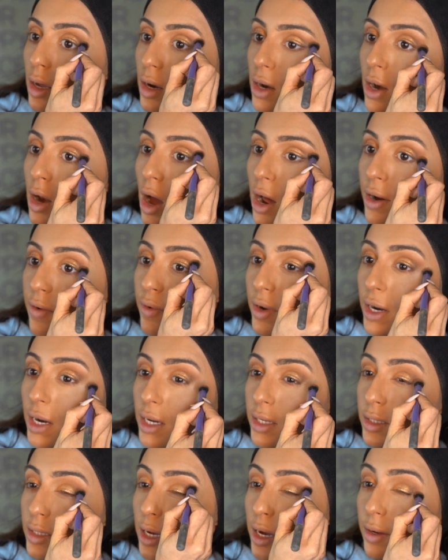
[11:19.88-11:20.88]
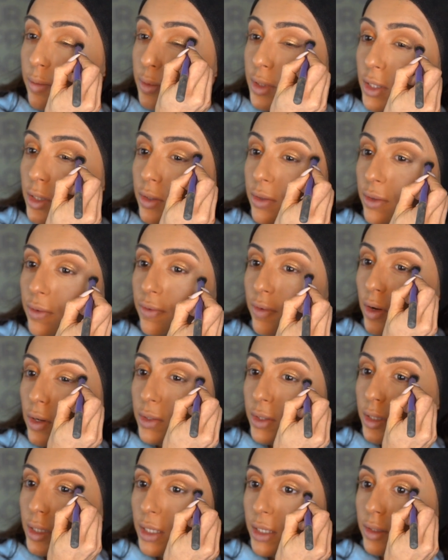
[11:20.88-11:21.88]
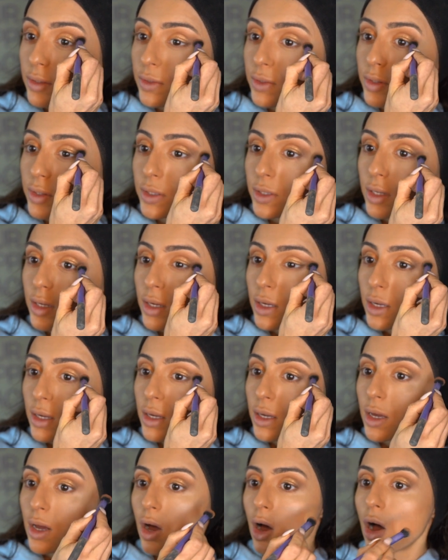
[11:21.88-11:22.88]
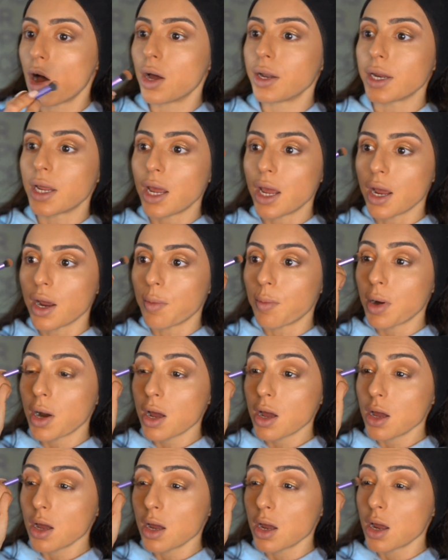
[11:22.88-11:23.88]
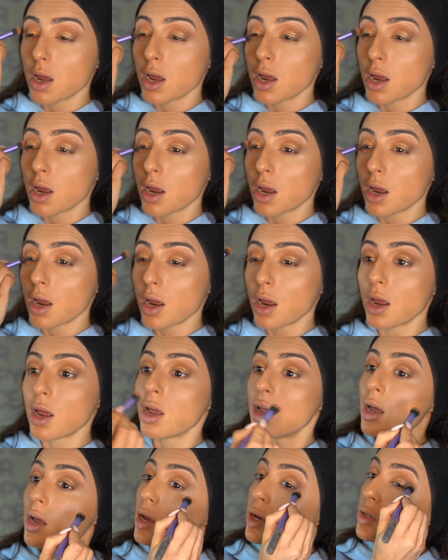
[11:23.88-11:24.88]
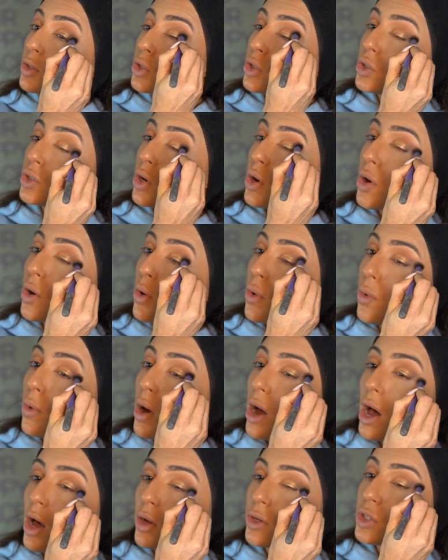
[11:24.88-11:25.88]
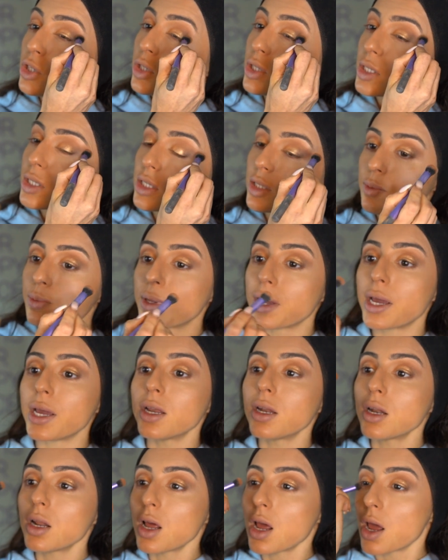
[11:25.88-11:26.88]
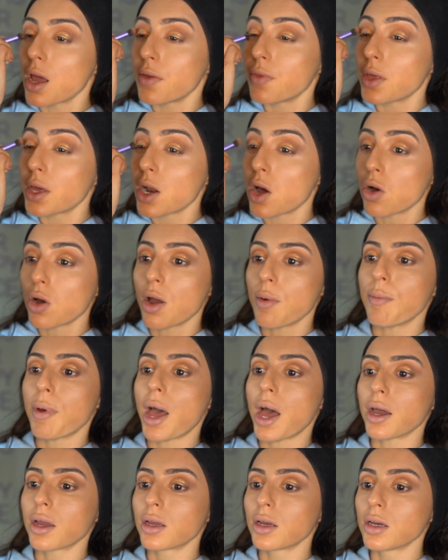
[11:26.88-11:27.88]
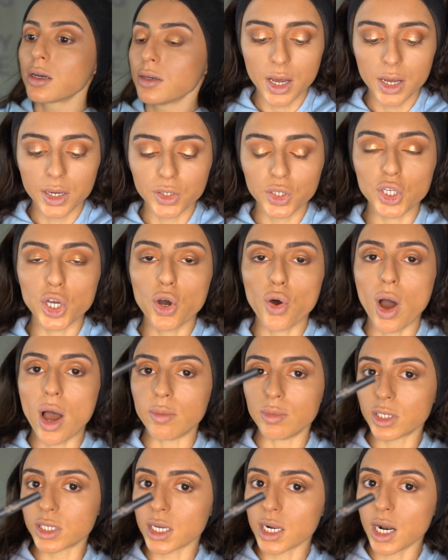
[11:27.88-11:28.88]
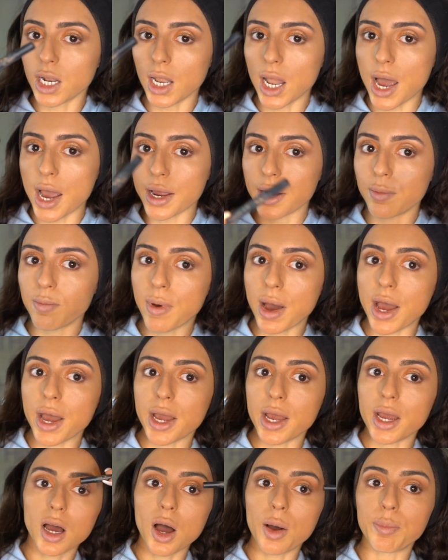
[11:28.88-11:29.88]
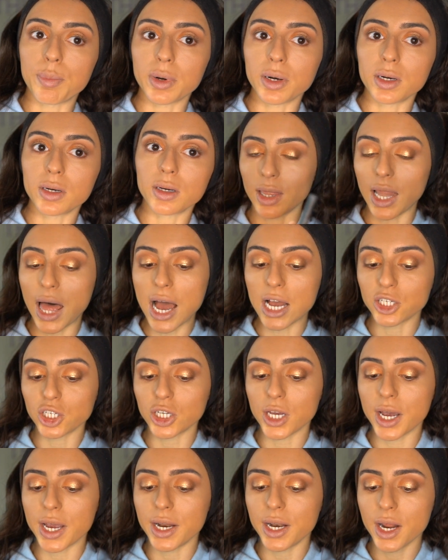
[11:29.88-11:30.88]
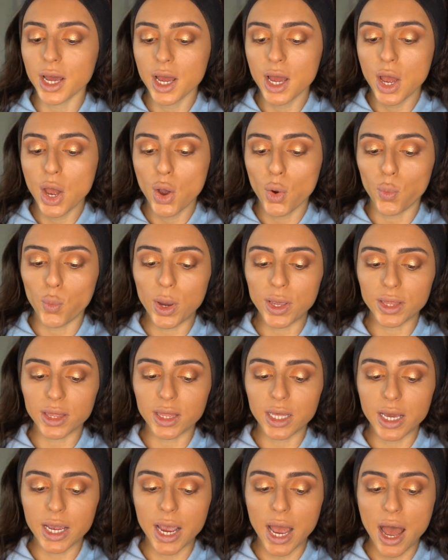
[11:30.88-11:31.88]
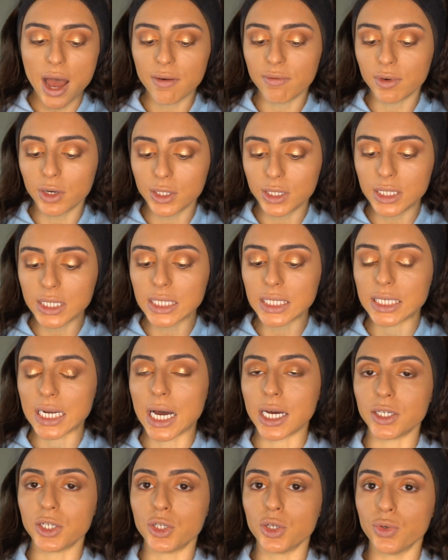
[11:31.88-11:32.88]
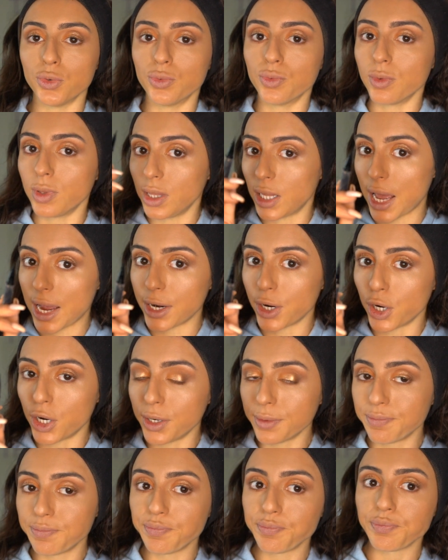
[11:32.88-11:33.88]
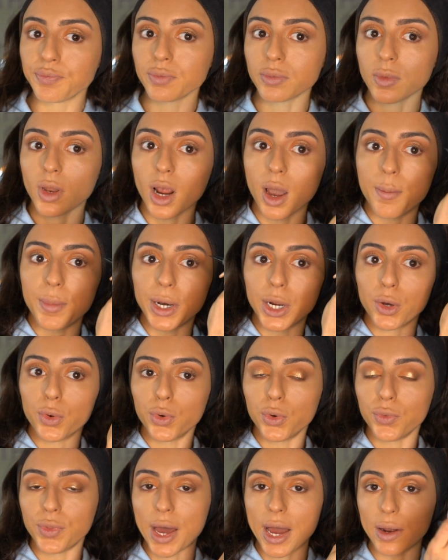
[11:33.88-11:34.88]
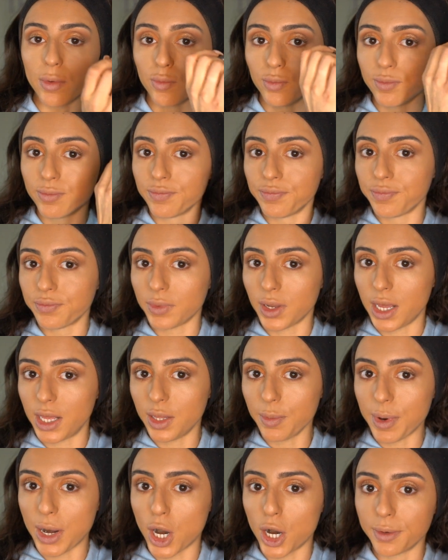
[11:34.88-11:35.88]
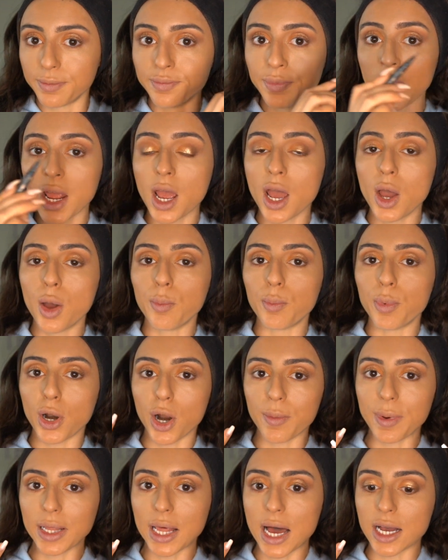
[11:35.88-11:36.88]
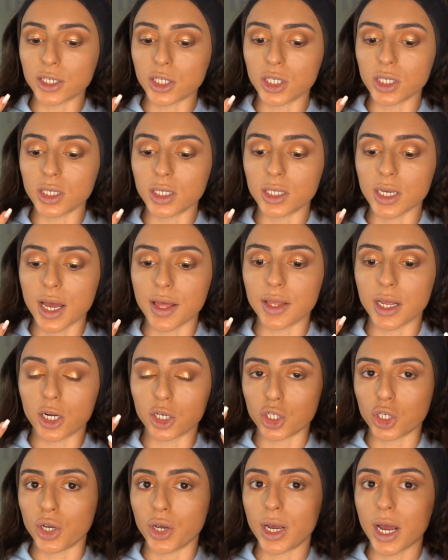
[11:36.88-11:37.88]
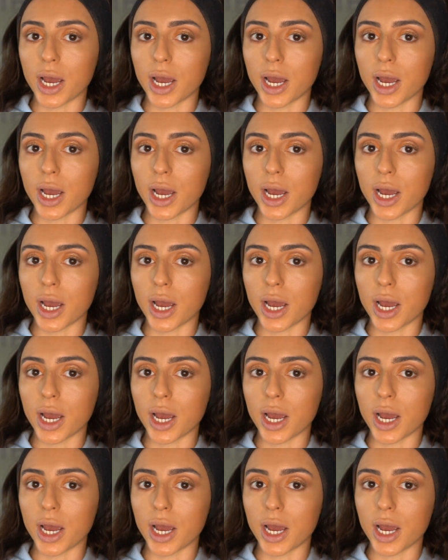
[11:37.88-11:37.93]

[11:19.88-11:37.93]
not even gonna attempt to do the falsies on camera. So I'll just explain and then I'll come back. So I'm just gonna line my upper lash line with the KatVonD Tattoo Liner. I'm gonna go do that in the mirror, put on my lashes, and then I'll show you